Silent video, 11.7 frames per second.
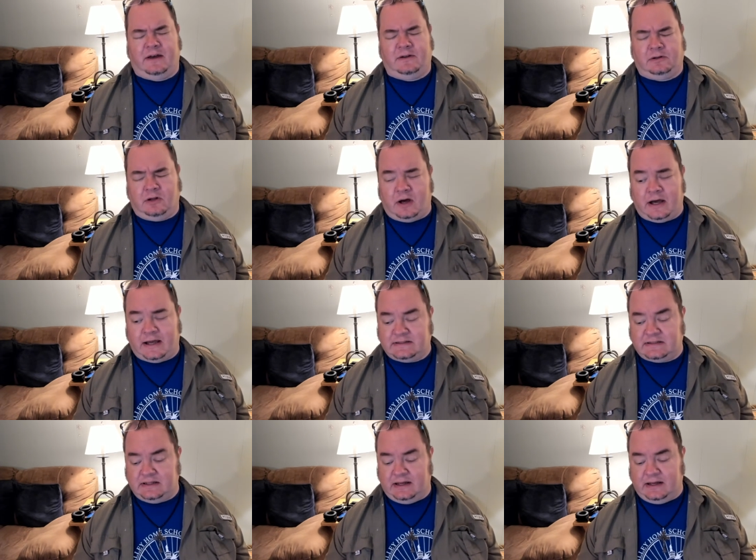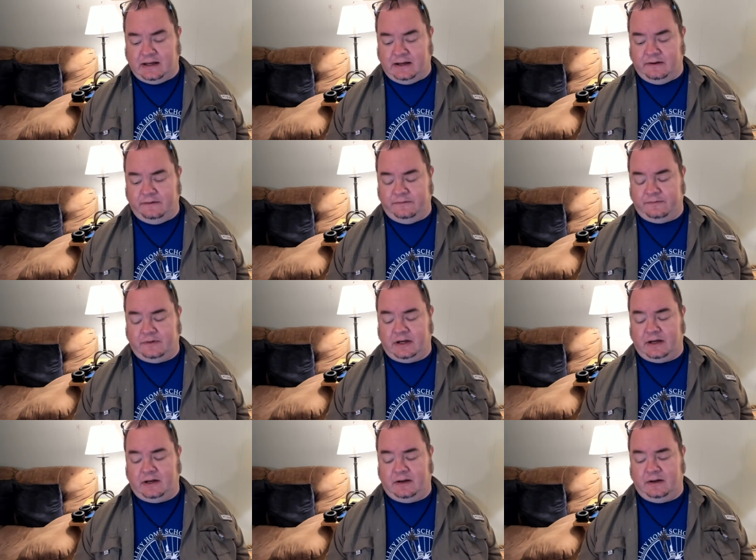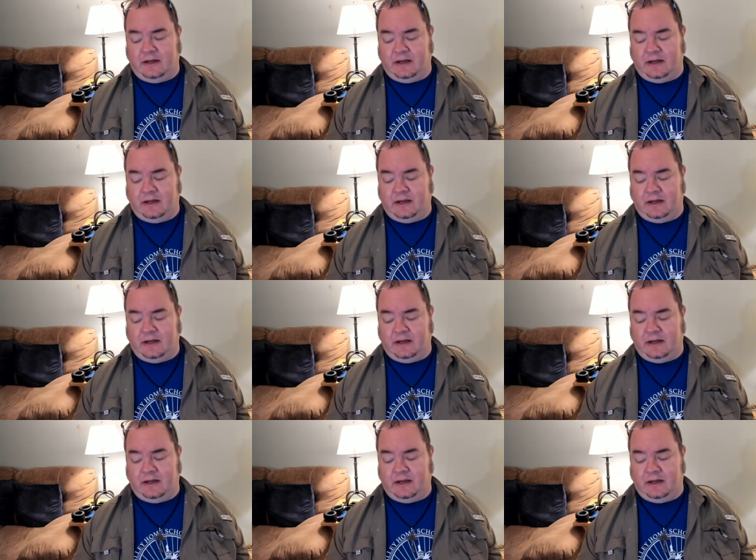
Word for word: the loss of uh,